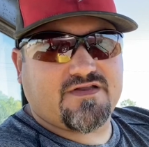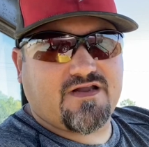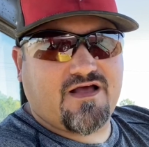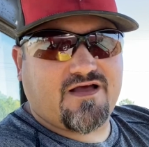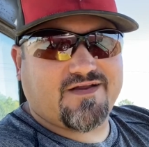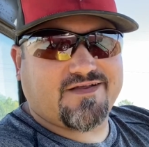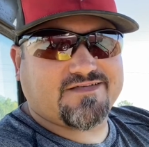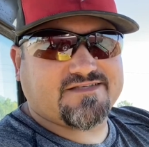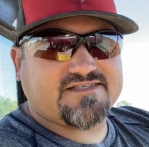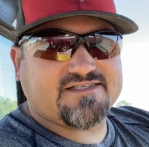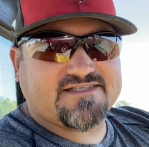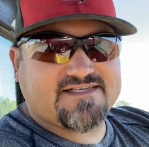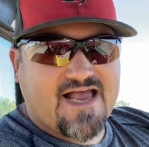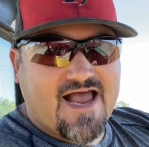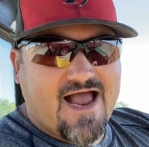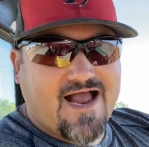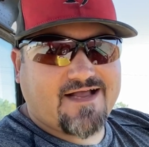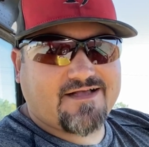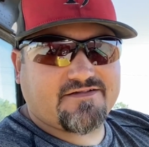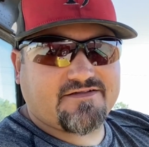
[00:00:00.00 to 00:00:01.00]

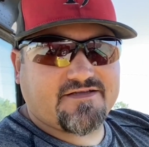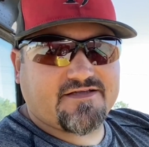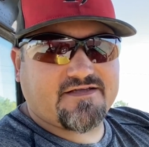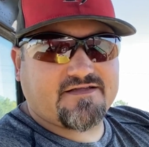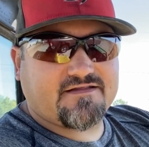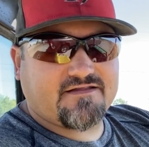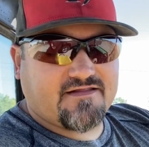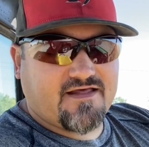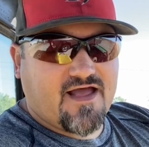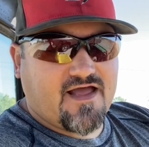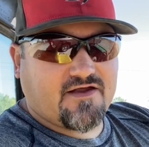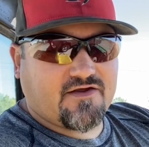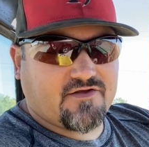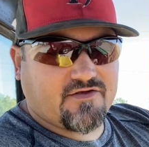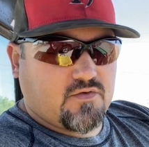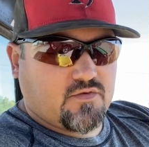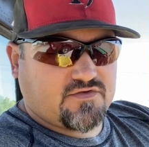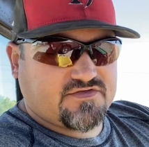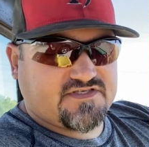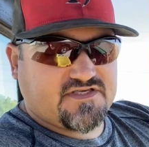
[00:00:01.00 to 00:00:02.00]
exactly that
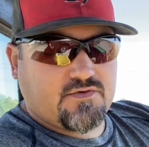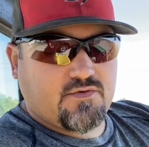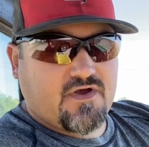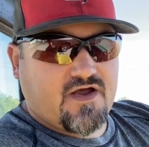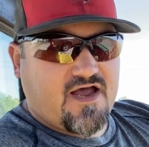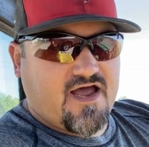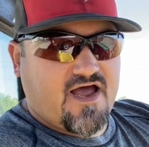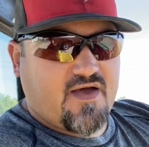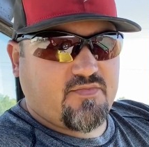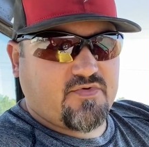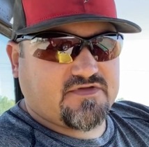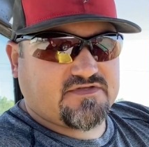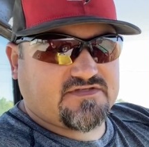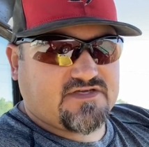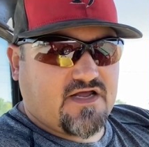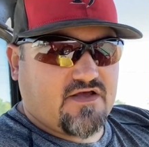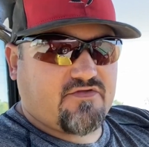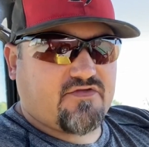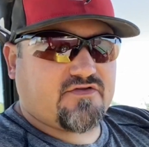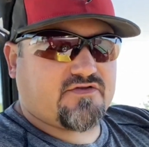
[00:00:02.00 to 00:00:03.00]
good. We'll see what happens.
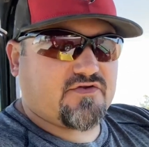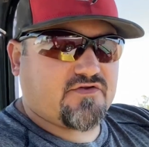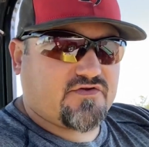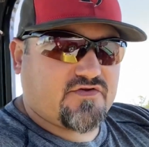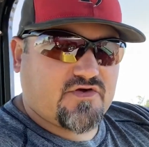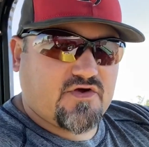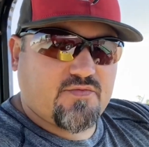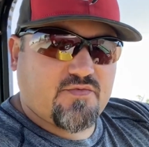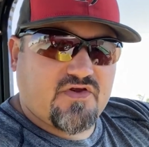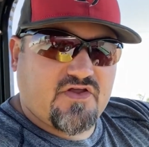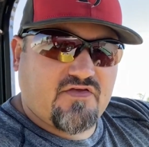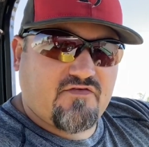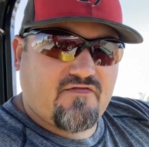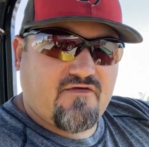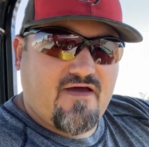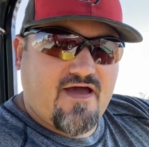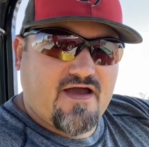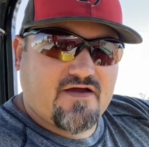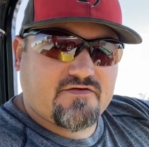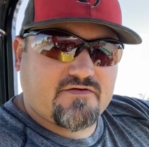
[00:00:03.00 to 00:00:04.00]
Now, the determining
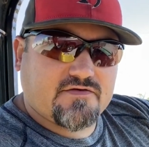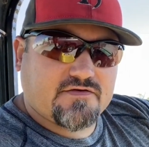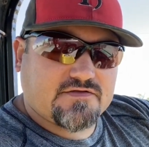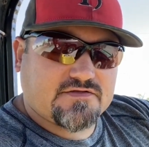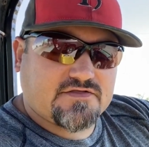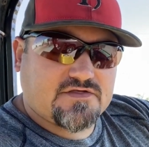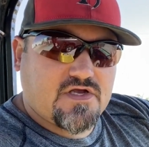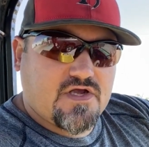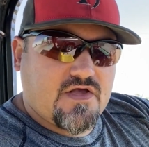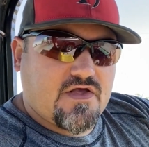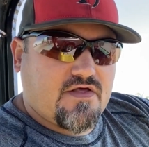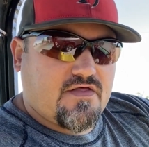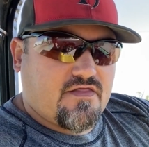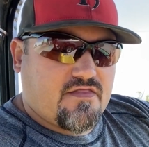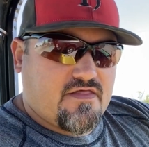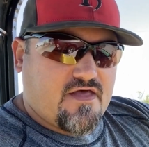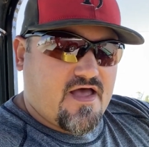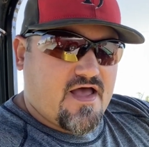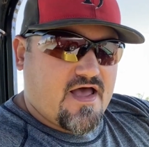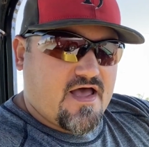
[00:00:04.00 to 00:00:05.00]
factors
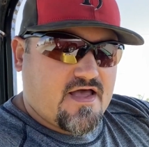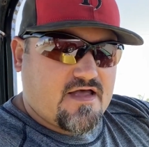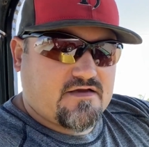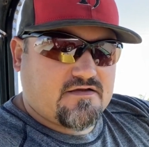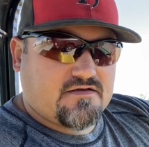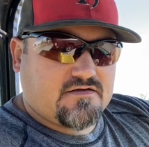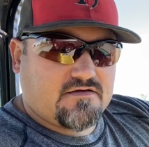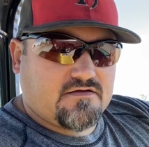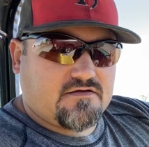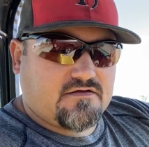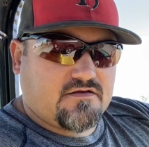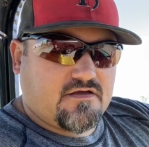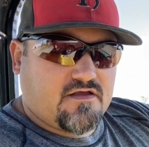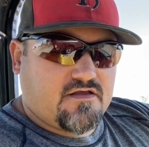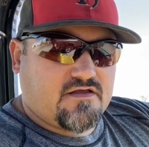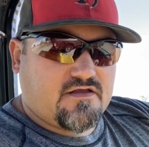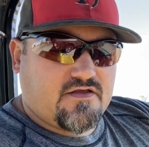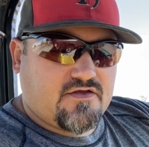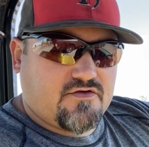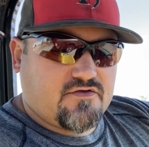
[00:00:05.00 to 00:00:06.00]
that a
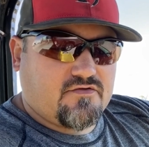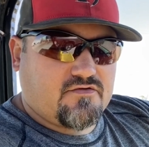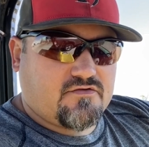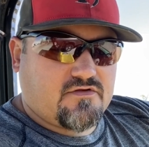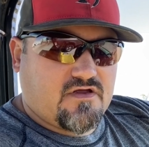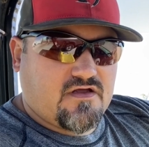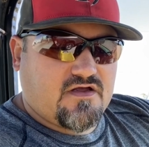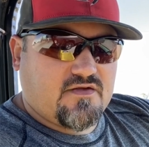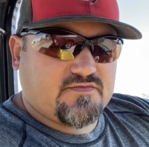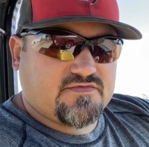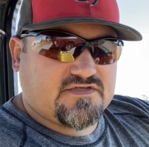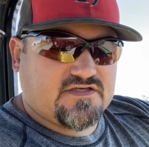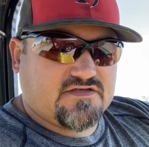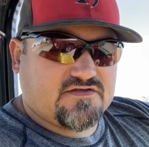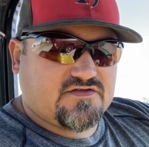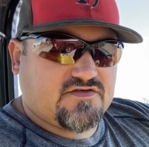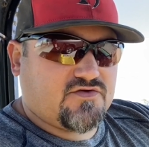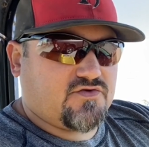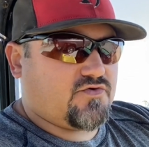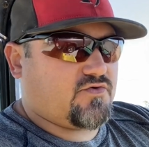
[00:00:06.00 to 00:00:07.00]
yield comes
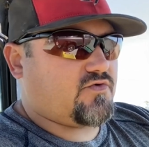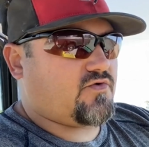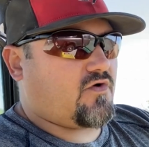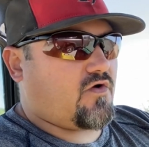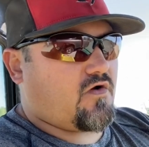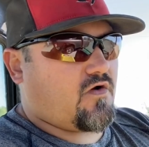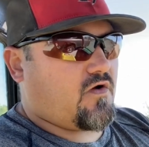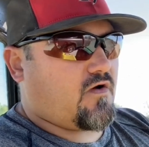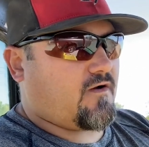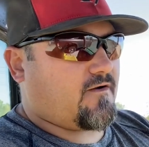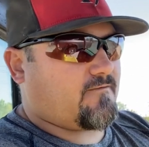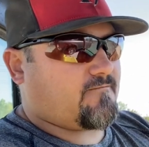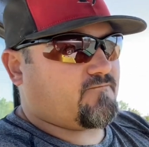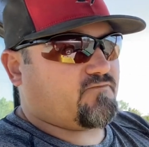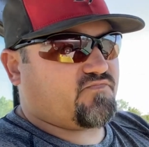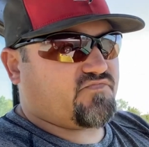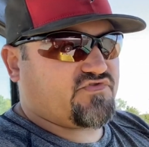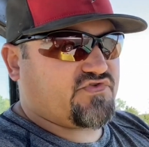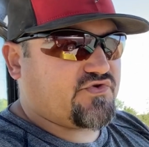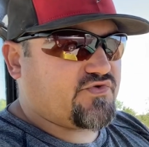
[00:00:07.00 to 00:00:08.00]
into are
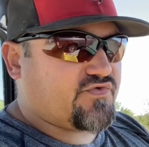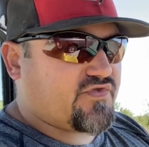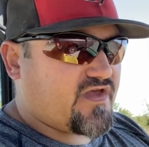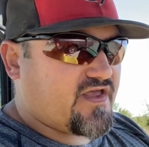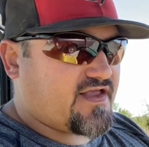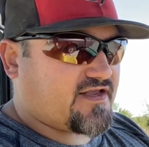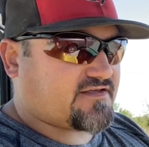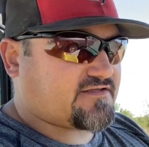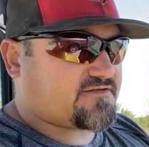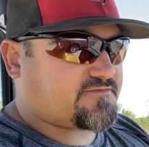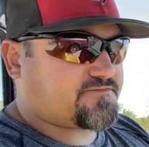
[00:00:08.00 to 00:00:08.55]
two things.